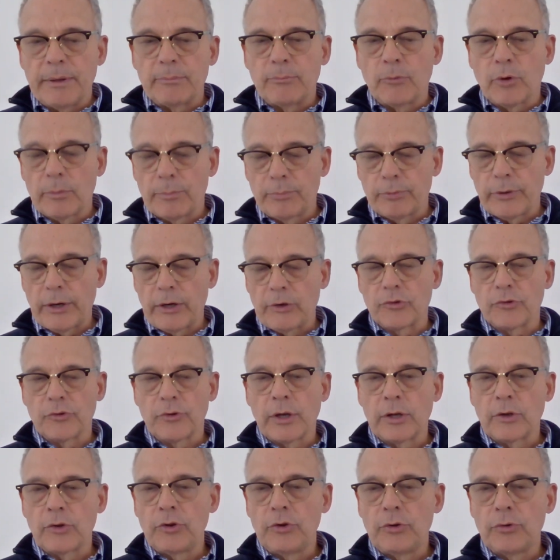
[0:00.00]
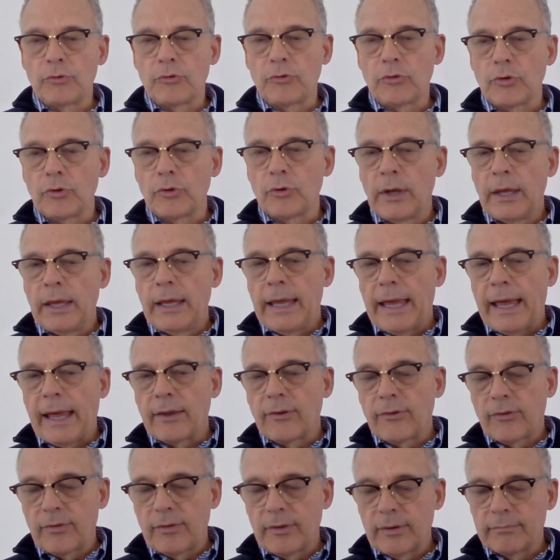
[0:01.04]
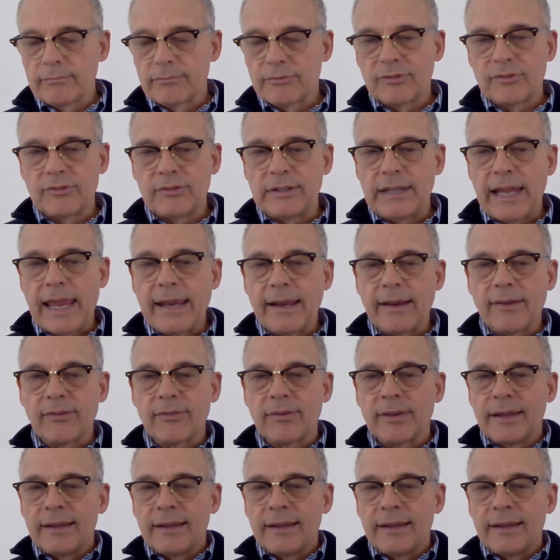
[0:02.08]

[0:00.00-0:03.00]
more pressure on you too as the stakes